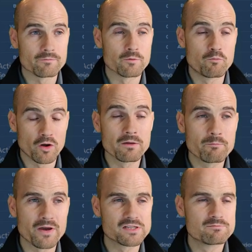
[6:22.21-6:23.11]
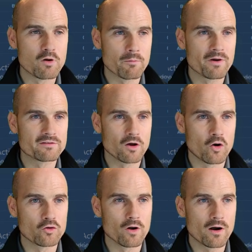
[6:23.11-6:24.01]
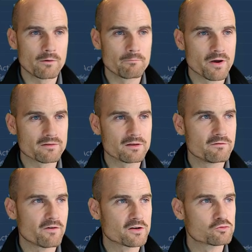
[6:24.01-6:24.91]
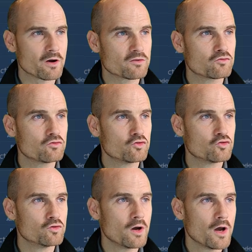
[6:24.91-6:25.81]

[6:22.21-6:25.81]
the blocking page is blocked by the Angular, but if I try to do